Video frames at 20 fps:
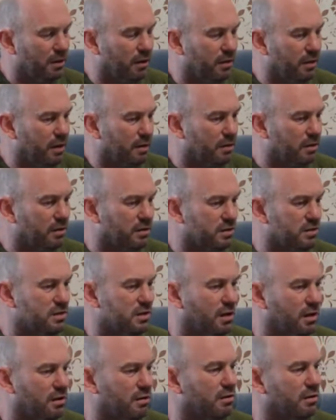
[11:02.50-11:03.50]
And then this
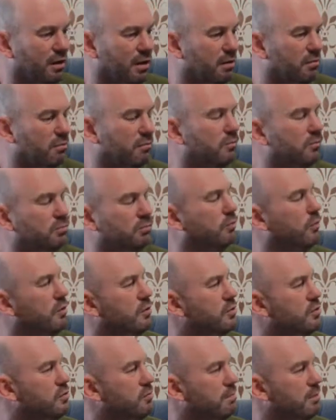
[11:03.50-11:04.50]
started, and like
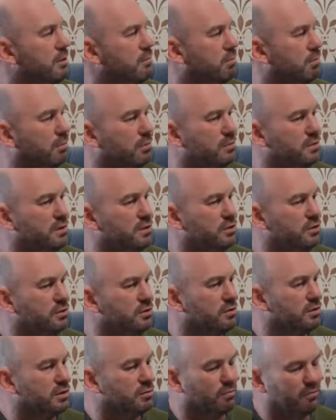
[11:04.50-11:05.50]
one or two people bought
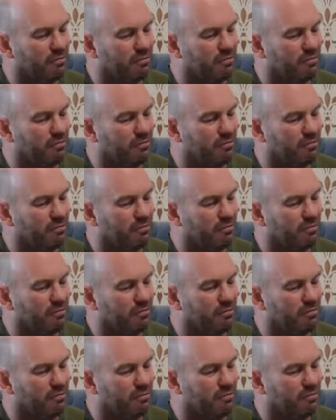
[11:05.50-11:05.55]
t-shirts.